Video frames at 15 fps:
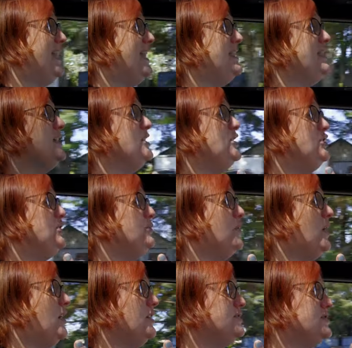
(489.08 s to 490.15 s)
then you
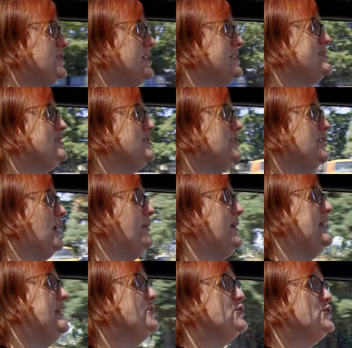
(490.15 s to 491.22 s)
are just
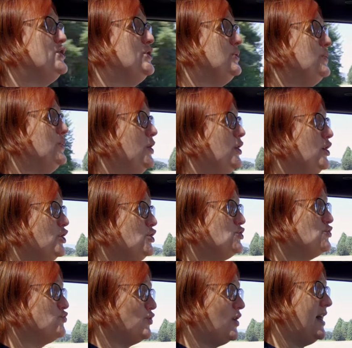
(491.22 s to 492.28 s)
going to
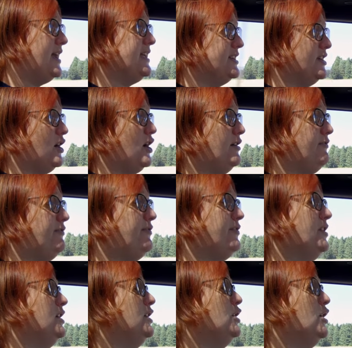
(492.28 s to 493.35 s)
dry it off
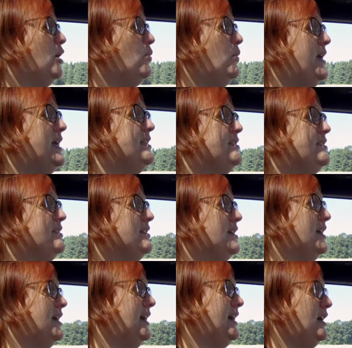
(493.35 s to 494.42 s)
with
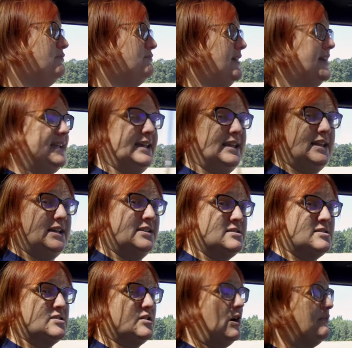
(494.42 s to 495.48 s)
a regular
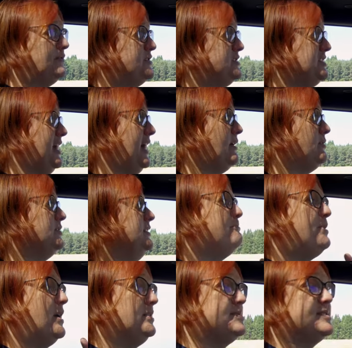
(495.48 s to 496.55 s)
soft towel.
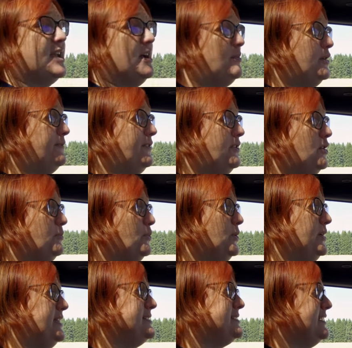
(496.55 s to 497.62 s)
Bugs come off a lot more
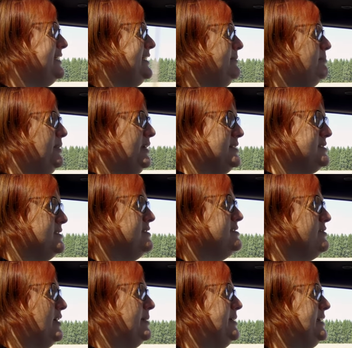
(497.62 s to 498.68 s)
easily because of the
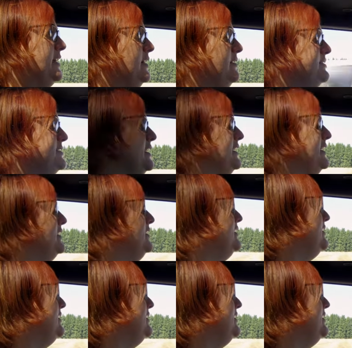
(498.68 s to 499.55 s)
ceramic coating.